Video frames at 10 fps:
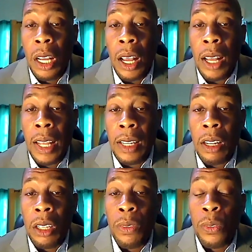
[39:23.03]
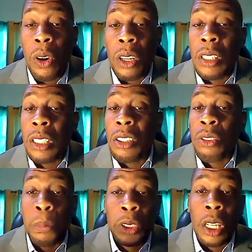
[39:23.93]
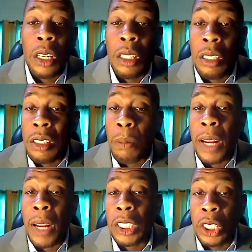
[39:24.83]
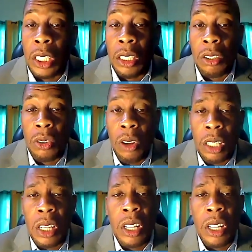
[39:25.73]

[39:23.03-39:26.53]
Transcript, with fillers: and, and, and of course the disruption in the supply chain and so on.